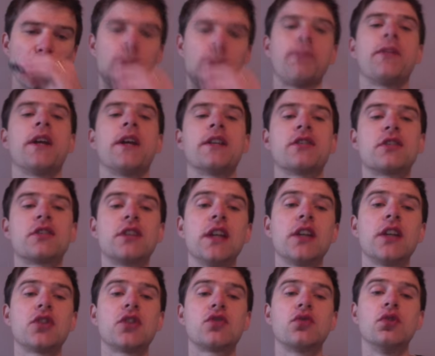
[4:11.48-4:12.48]
That's
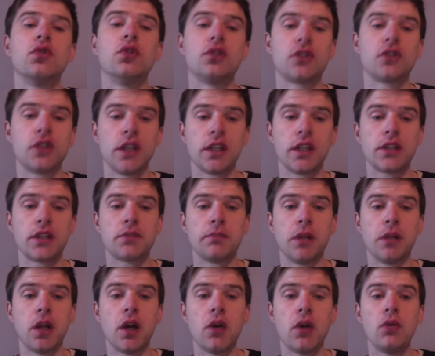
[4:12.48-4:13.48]
6 draw, 6
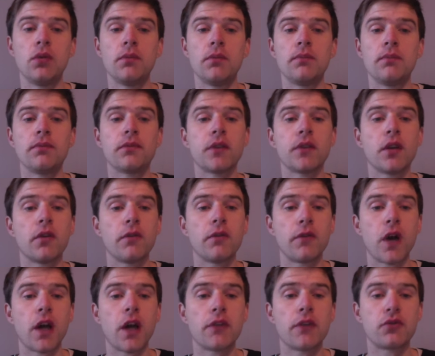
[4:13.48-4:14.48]
blow,
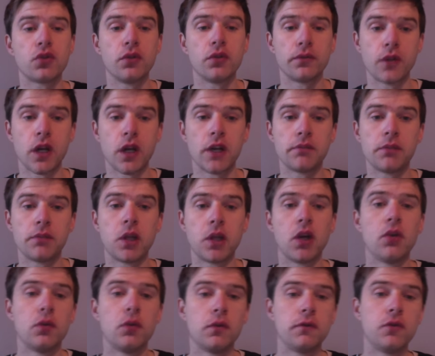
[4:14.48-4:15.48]
5 draw, 5
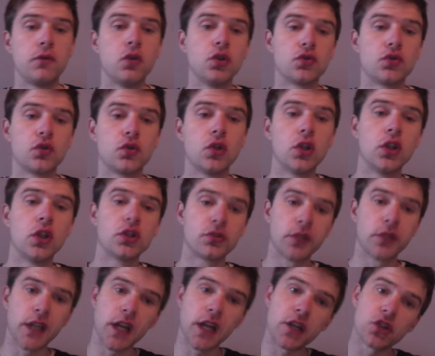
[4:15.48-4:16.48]
blow, 4 draw. So it
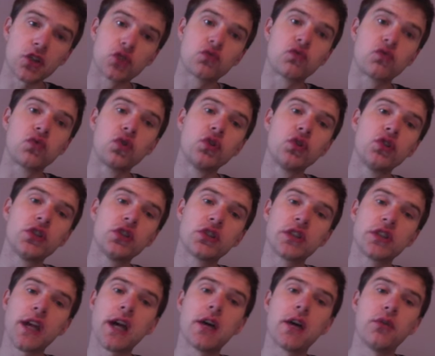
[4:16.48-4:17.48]
kind of just runs
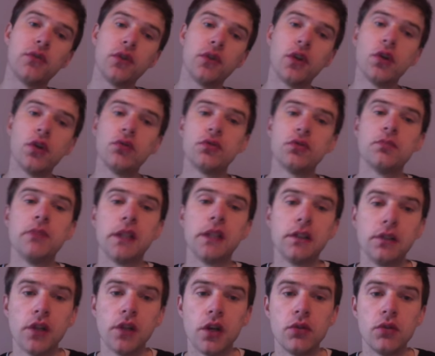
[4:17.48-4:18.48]
down those middle
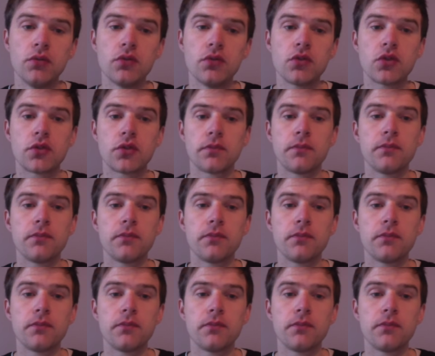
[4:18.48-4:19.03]
notes.